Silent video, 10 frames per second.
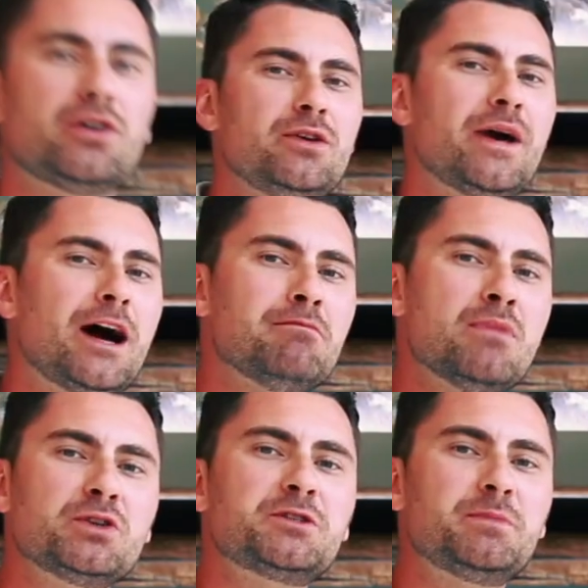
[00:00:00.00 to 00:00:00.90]
you how
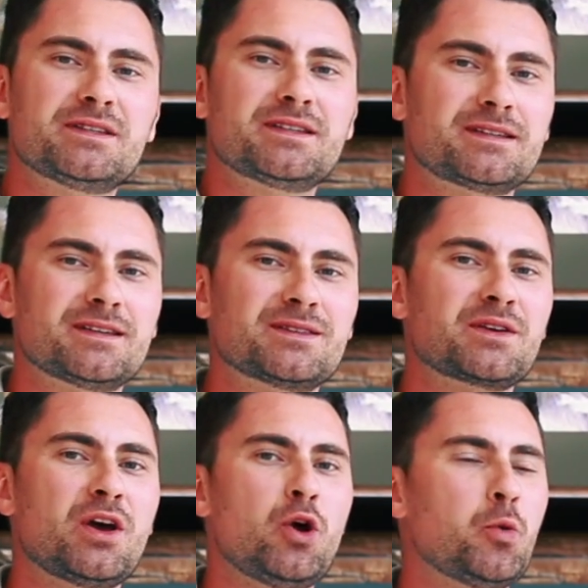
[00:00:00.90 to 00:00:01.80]
most
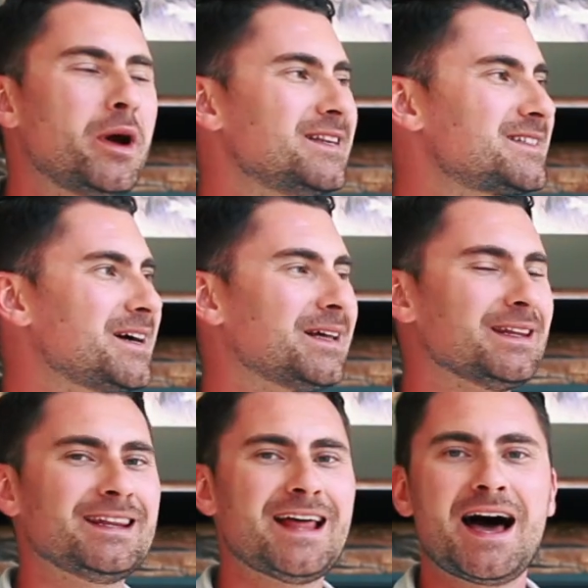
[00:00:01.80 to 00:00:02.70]
businesses waste a
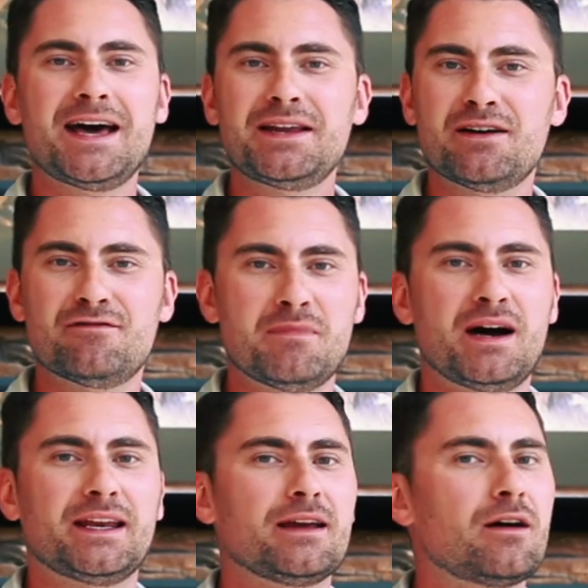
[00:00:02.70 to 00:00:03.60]
lot of
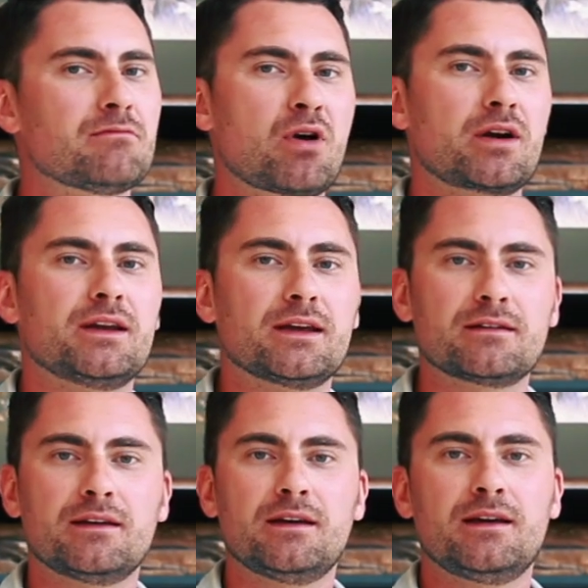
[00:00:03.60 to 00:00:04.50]
money on marketing.
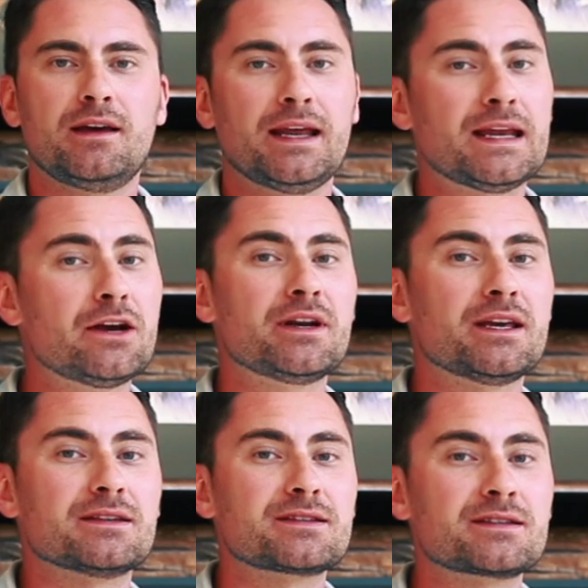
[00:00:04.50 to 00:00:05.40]
And here it
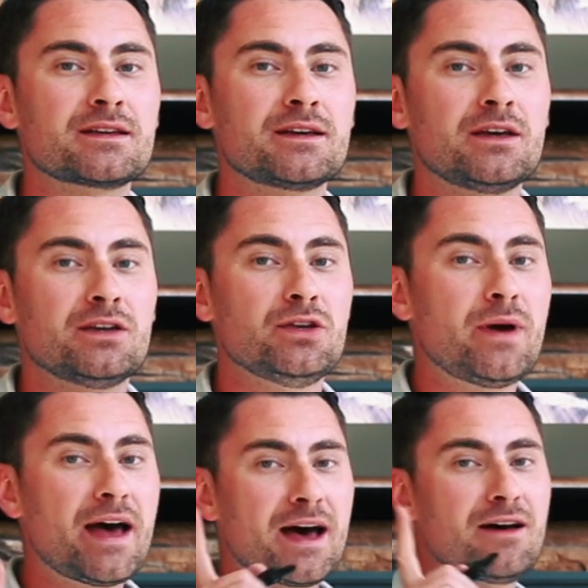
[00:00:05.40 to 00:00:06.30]
is.
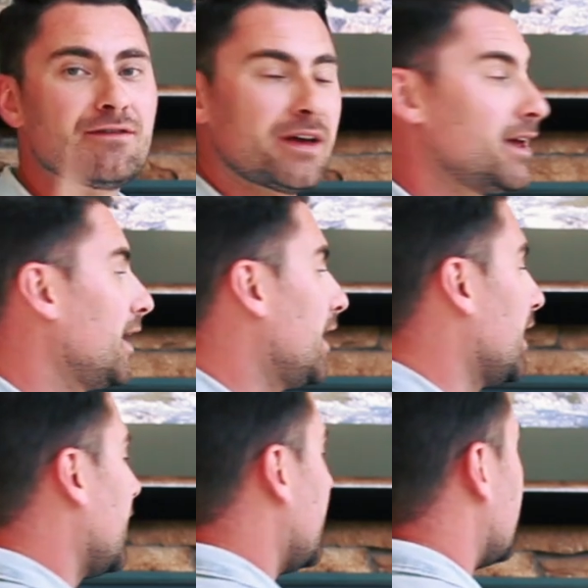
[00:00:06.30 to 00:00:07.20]
You have
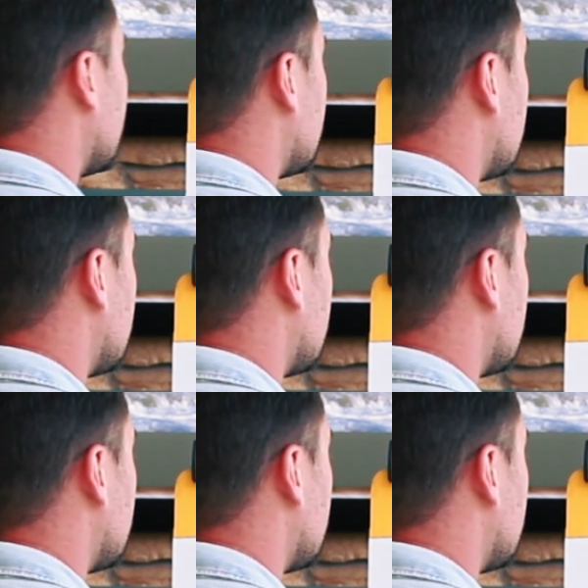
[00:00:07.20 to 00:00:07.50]
a